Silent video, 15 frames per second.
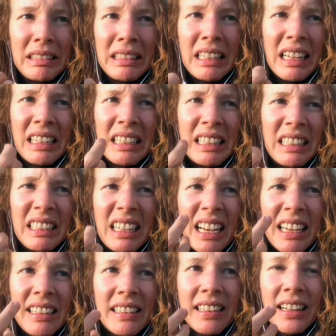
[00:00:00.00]
not a
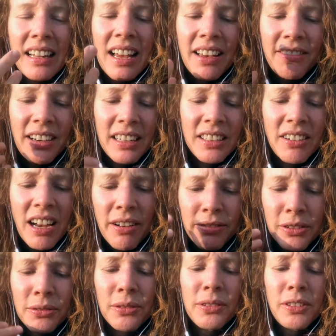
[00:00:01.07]
nice saliva, and you have
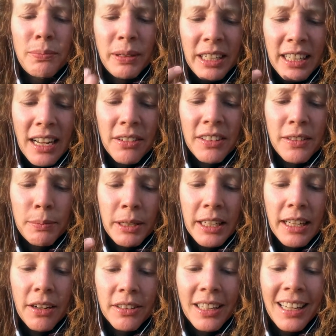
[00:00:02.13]
to spit it out, spit
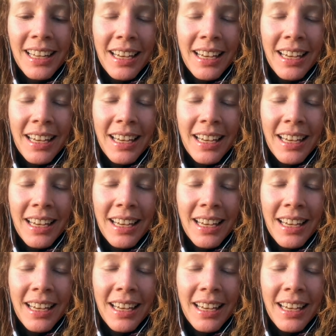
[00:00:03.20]
it out.